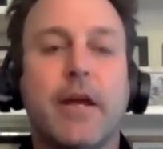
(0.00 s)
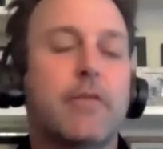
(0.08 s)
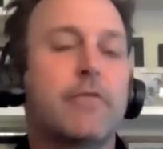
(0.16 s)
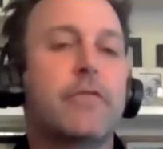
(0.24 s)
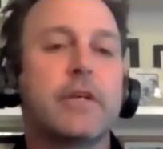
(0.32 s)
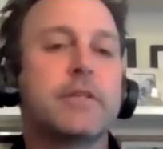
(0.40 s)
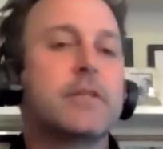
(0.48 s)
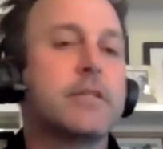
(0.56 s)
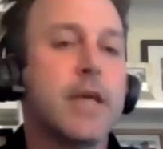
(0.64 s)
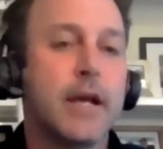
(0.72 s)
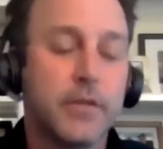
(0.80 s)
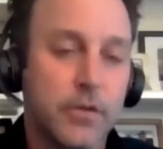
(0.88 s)
I can fix a
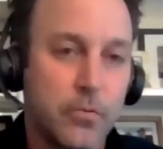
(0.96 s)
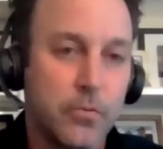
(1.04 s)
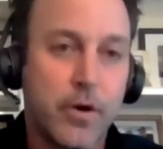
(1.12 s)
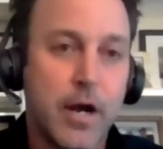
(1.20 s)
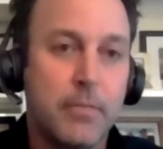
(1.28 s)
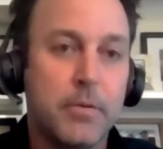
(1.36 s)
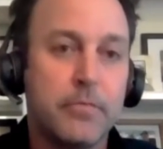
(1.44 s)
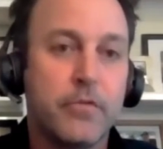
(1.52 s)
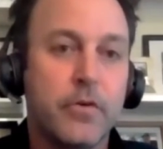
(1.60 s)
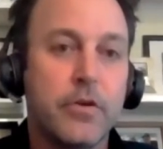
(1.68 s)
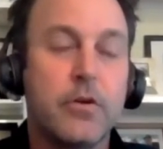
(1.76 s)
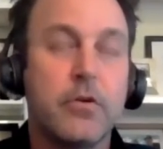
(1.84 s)
technical problem
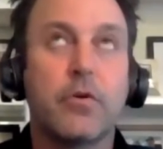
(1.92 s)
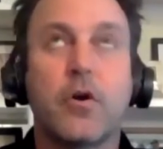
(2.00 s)
for you,